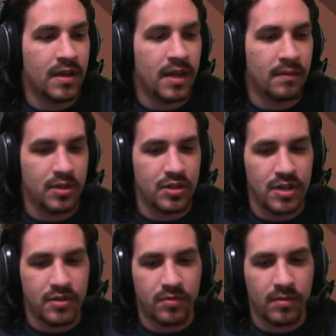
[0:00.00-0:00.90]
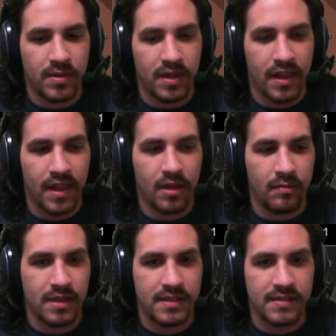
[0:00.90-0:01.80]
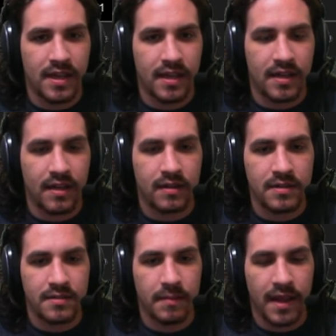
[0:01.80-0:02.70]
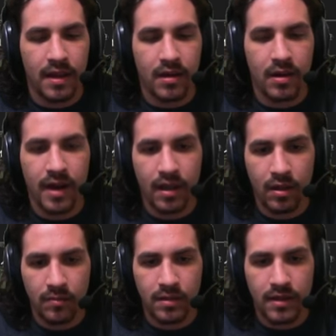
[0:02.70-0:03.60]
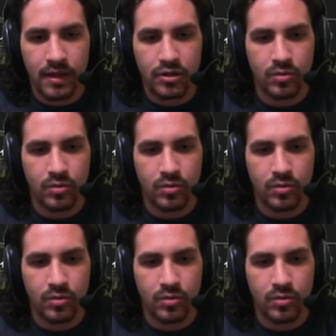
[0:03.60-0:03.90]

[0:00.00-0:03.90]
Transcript: Um, the Enchanted Rubber Ducky Helm is a color custom hair helm that